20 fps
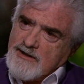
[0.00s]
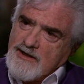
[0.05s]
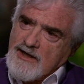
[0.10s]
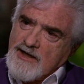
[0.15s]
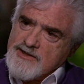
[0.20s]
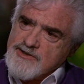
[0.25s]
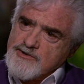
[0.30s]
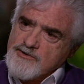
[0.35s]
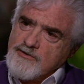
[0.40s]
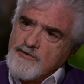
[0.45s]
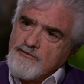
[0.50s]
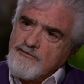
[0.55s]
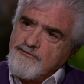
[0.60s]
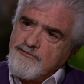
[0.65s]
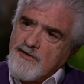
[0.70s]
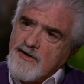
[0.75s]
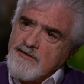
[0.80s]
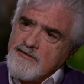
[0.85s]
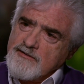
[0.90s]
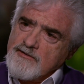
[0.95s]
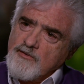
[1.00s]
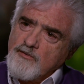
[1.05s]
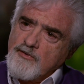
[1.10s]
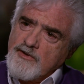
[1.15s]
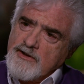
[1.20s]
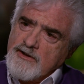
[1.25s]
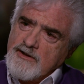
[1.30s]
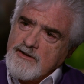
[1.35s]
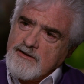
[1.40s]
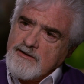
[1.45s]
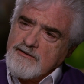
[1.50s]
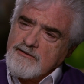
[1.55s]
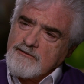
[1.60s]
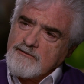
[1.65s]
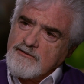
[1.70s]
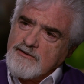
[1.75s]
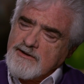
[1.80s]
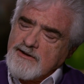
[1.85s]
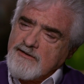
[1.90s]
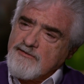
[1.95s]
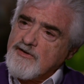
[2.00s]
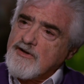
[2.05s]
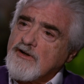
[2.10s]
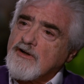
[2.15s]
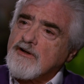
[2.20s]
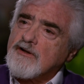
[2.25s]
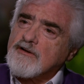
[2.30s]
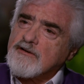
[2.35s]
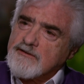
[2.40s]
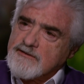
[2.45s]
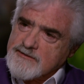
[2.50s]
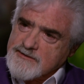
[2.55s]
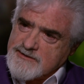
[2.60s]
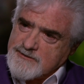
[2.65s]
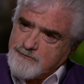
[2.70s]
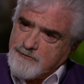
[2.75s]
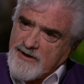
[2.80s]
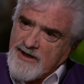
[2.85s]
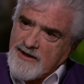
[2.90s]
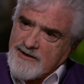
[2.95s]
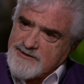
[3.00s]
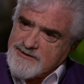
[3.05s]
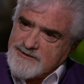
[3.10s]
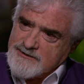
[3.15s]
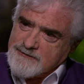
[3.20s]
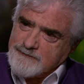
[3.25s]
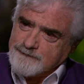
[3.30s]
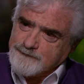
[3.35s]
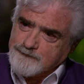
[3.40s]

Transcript: As you go farther away, you look at earliest past.